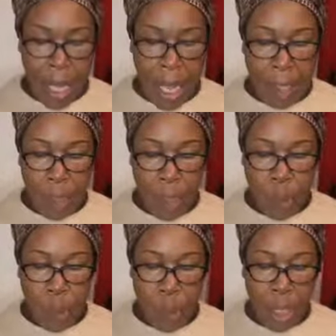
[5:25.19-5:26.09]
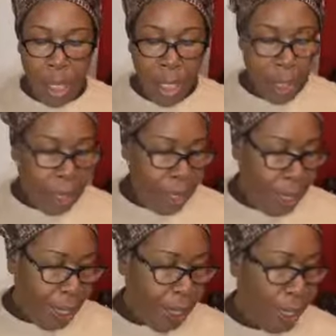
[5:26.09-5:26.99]
And so sin
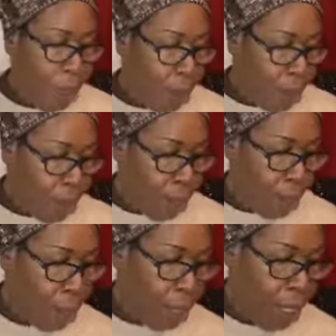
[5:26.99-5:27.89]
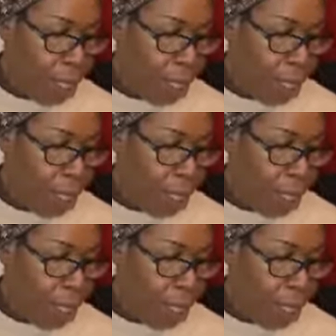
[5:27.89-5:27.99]
is increasing,